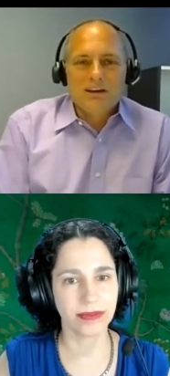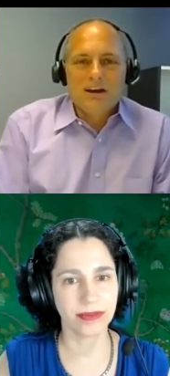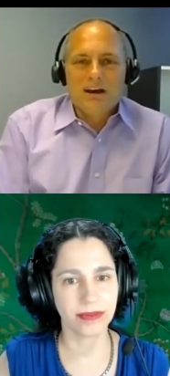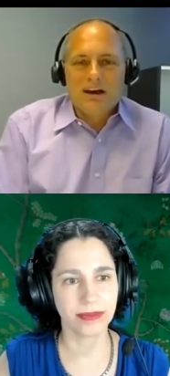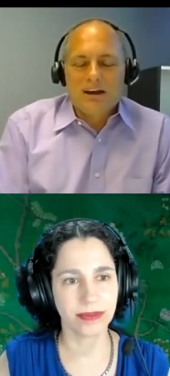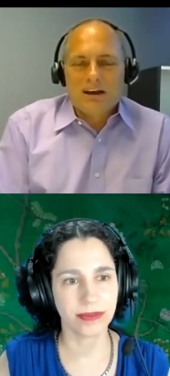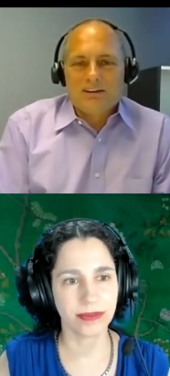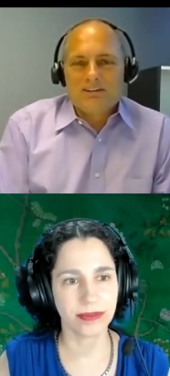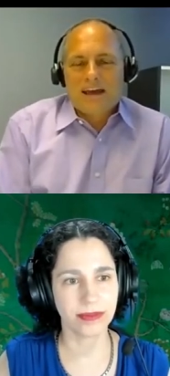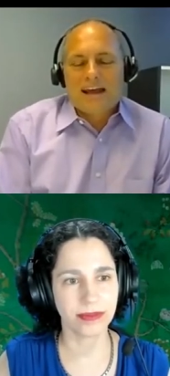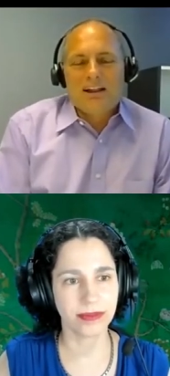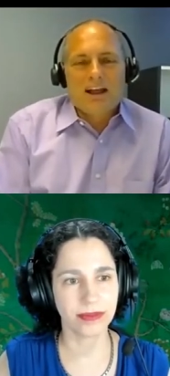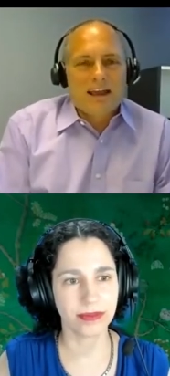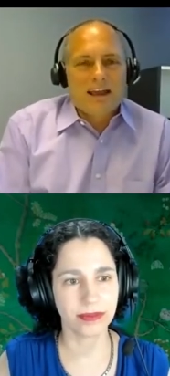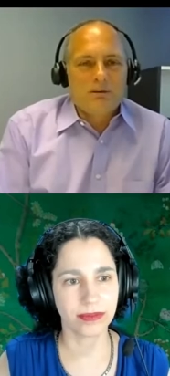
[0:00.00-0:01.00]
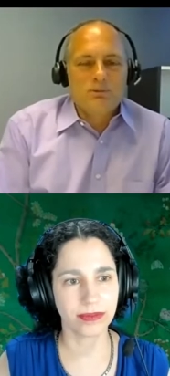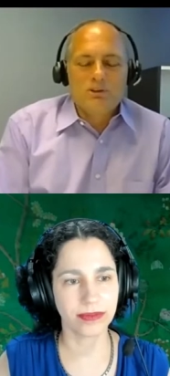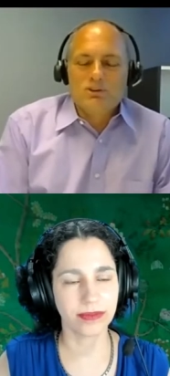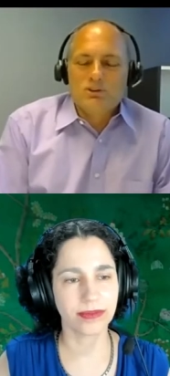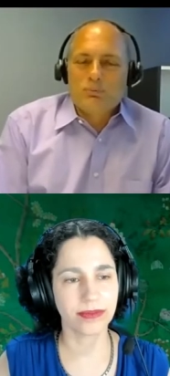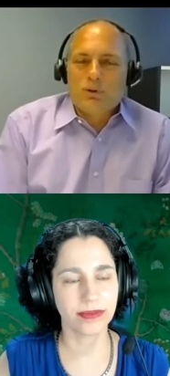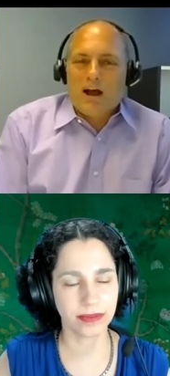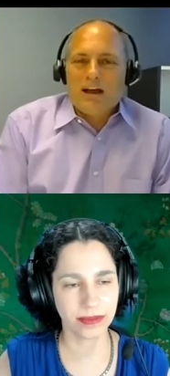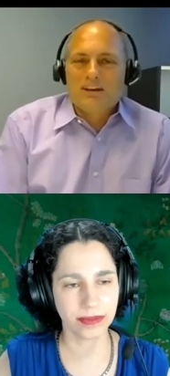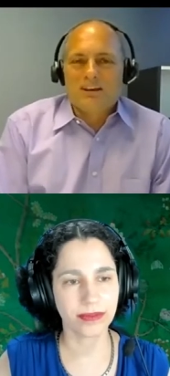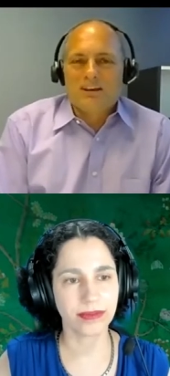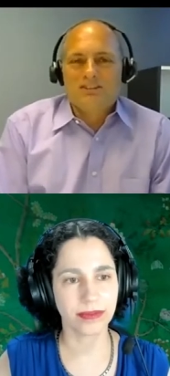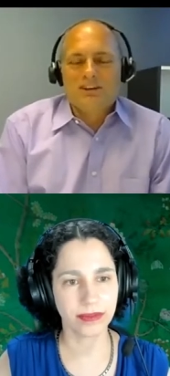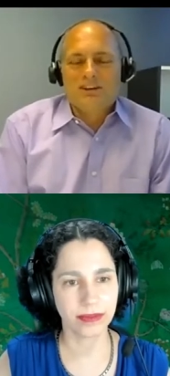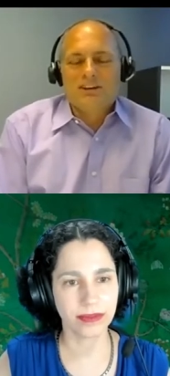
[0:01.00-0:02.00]
Speaker 1: uh, satellite imagery
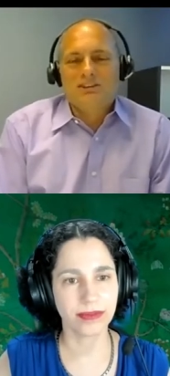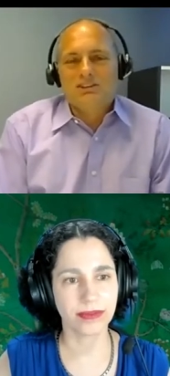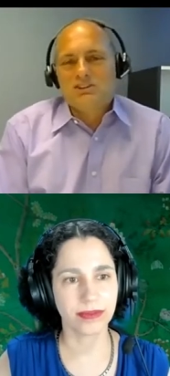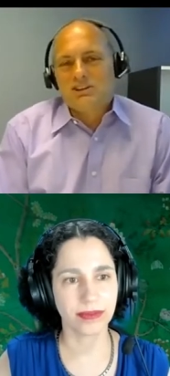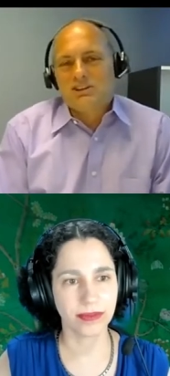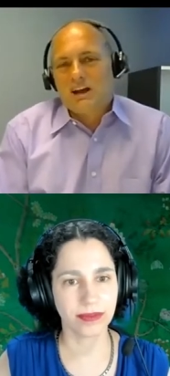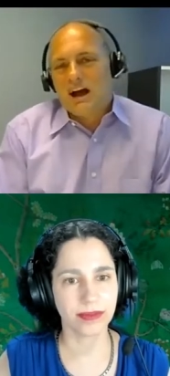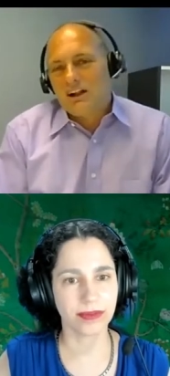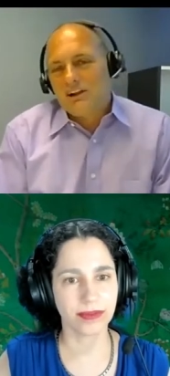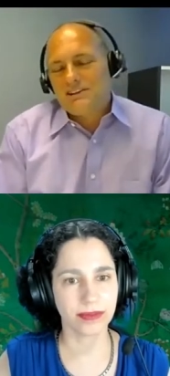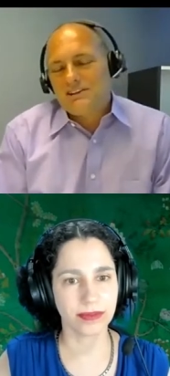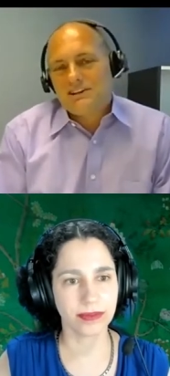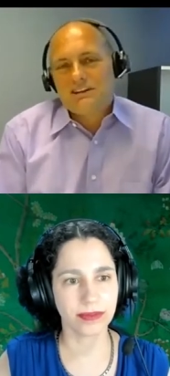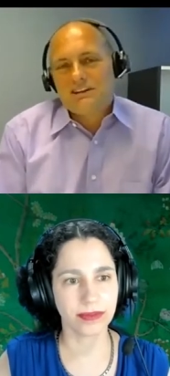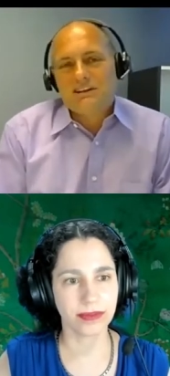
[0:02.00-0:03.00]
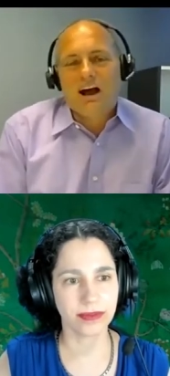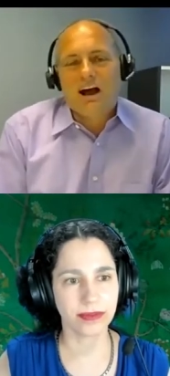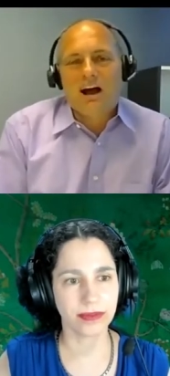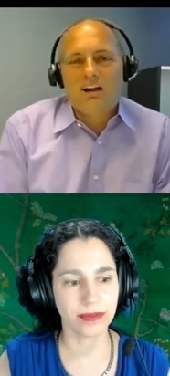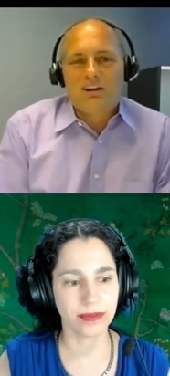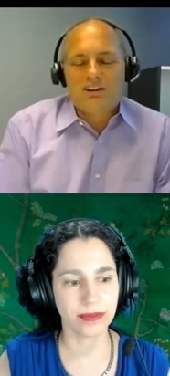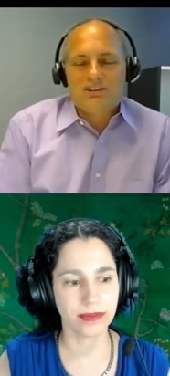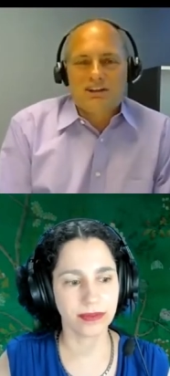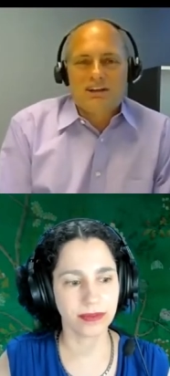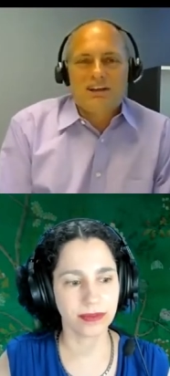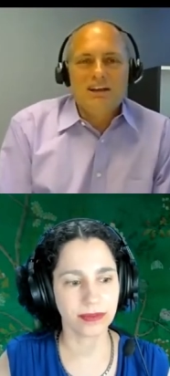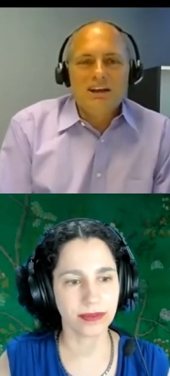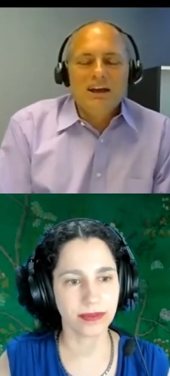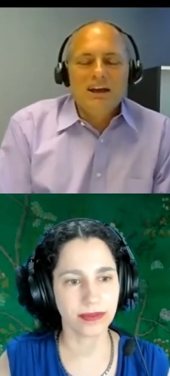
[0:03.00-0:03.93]
processing to geology, ecology,